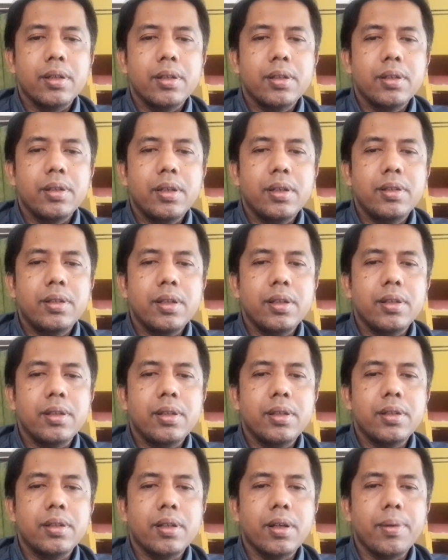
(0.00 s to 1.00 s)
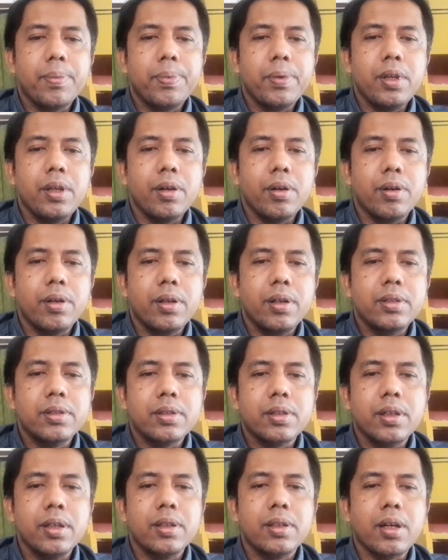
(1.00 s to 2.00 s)
DTT therapy or
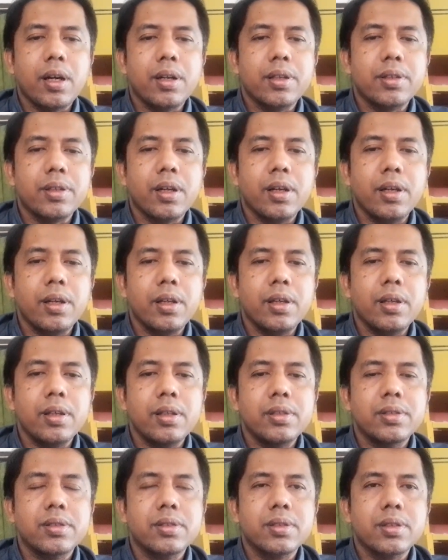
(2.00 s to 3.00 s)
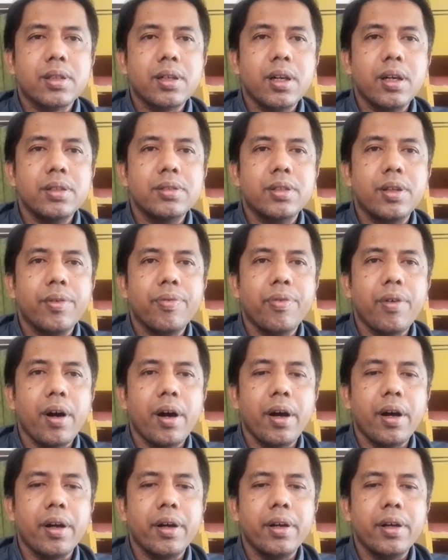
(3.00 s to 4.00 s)
discrete trial training is
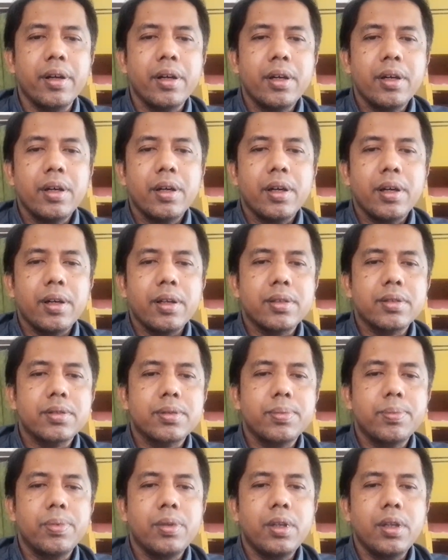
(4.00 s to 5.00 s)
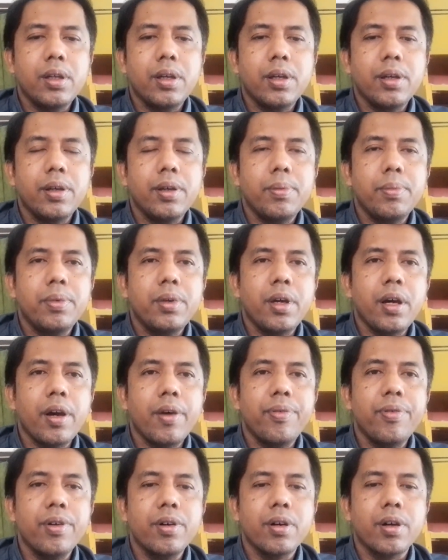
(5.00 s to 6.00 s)
classified as
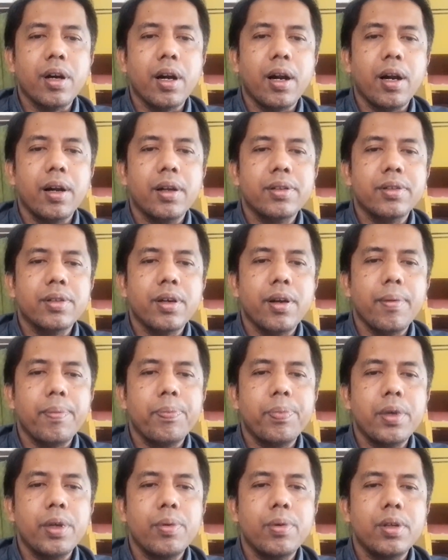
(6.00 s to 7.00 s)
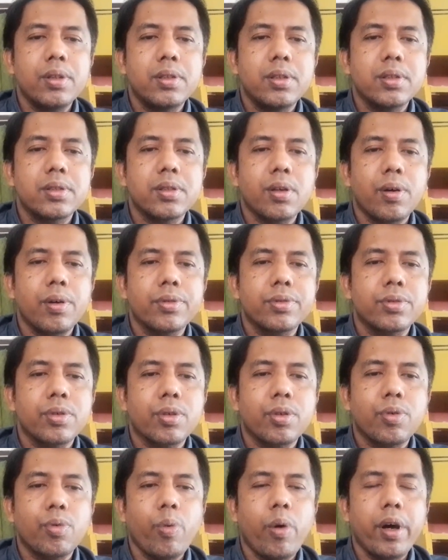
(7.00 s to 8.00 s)
behavioral therapy, which is also
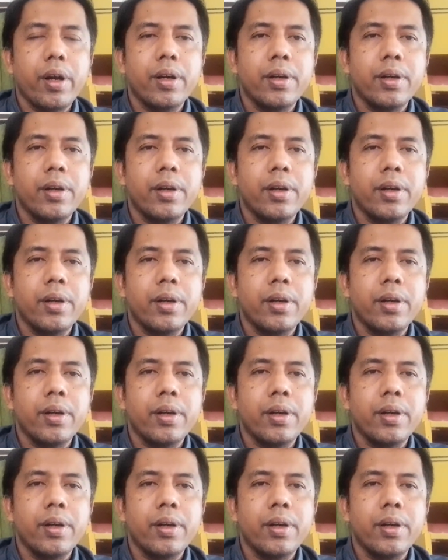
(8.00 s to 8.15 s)
quite